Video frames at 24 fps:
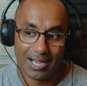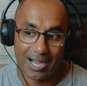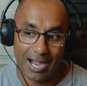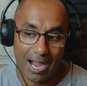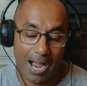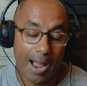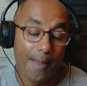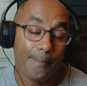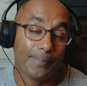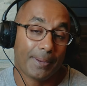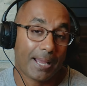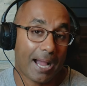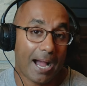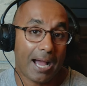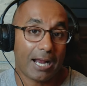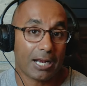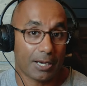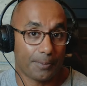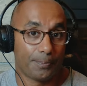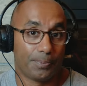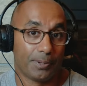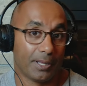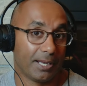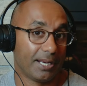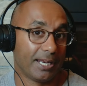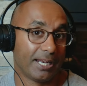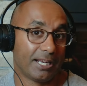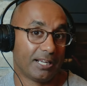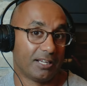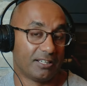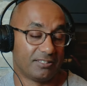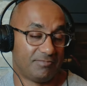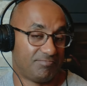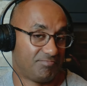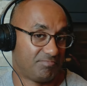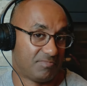I'm contemplating
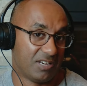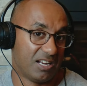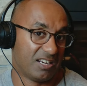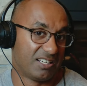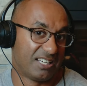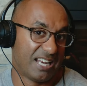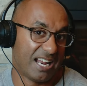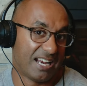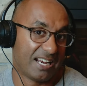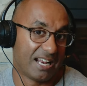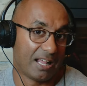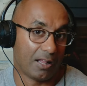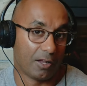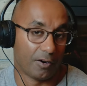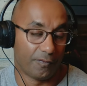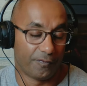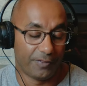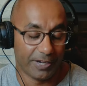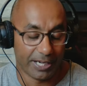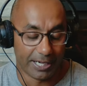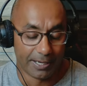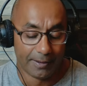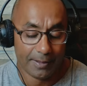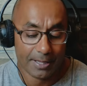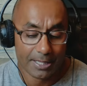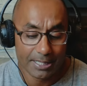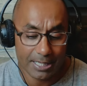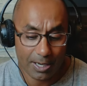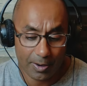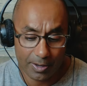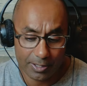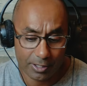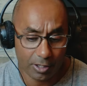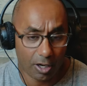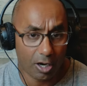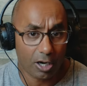a, a ten dollar fee.
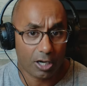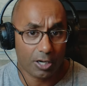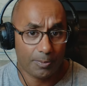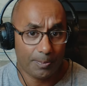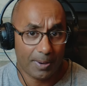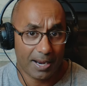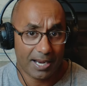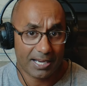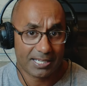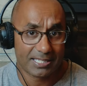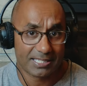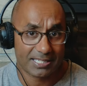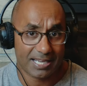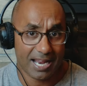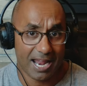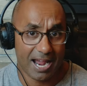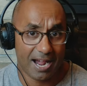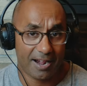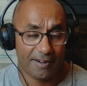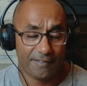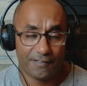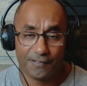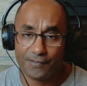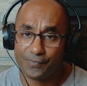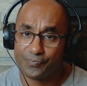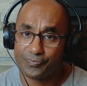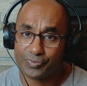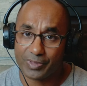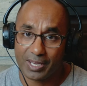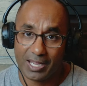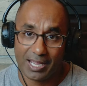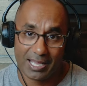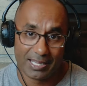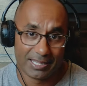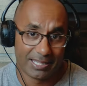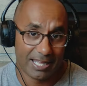Now, I talk to my staff,
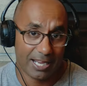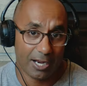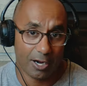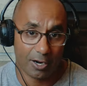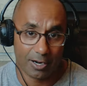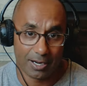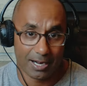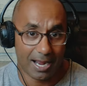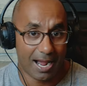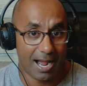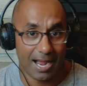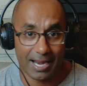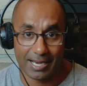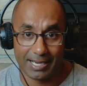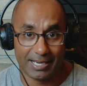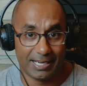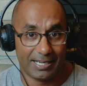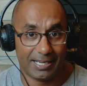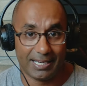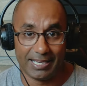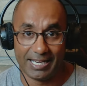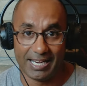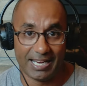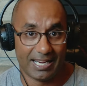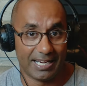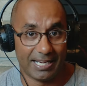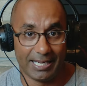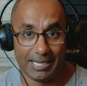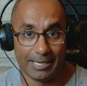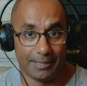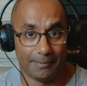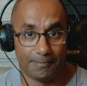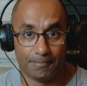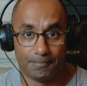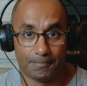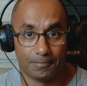and they are not getting
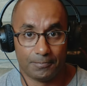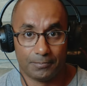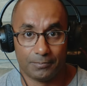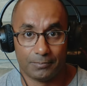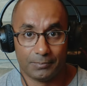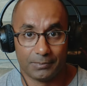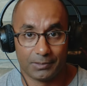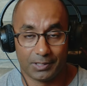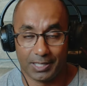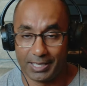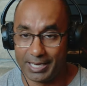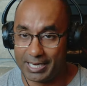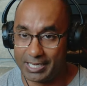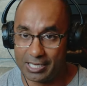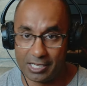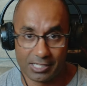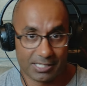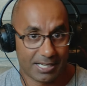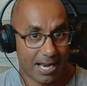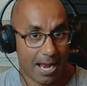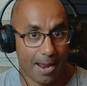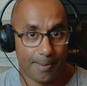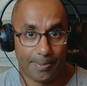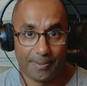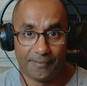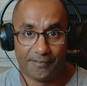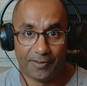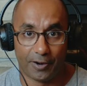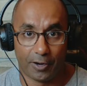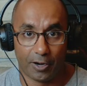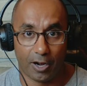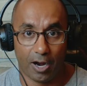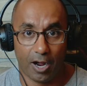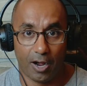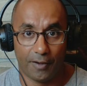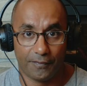any, like it doesn't happen
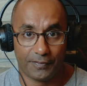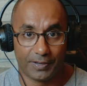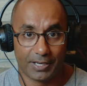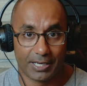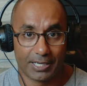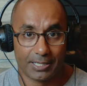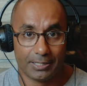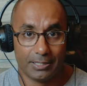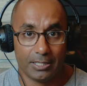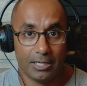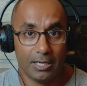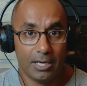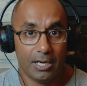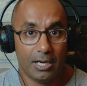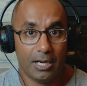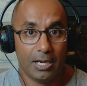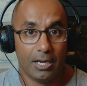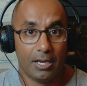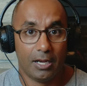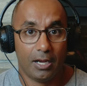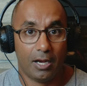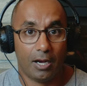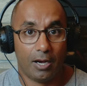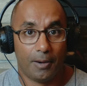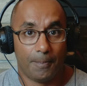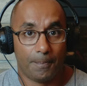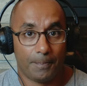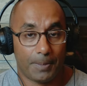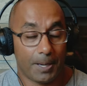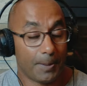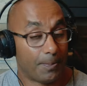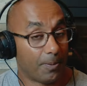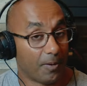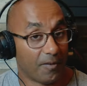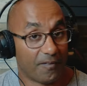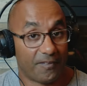very often.
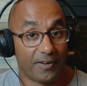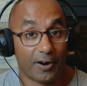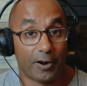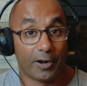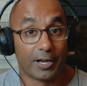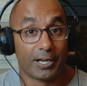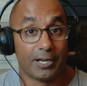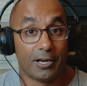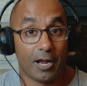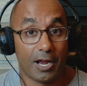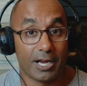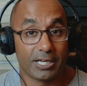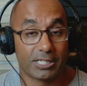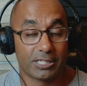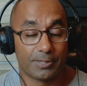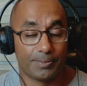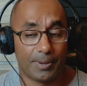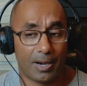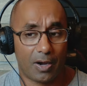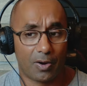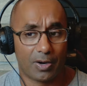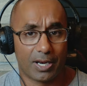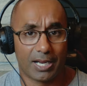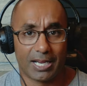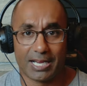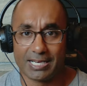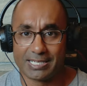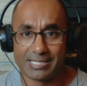People are very nice about it.